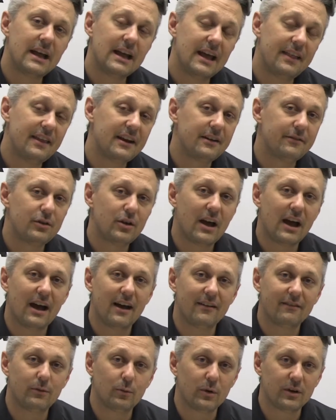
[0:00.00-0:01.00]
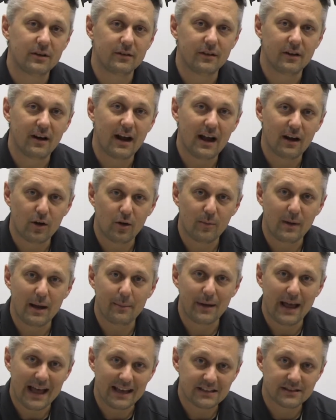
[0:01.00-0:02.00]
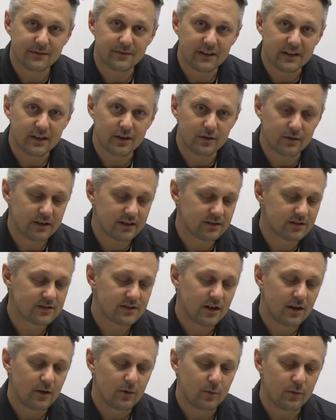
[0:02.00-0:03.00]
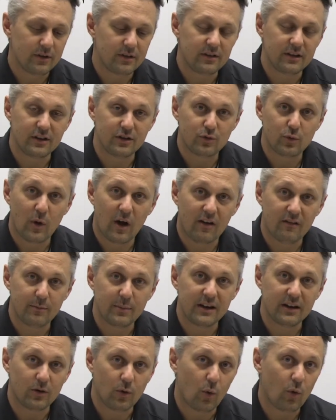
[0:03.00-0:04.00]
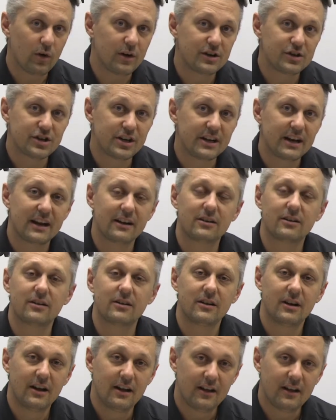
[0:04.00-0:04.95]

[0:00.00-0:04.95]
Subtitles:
And then if you have one of their Echomap SV units with the 12-pin orange connector,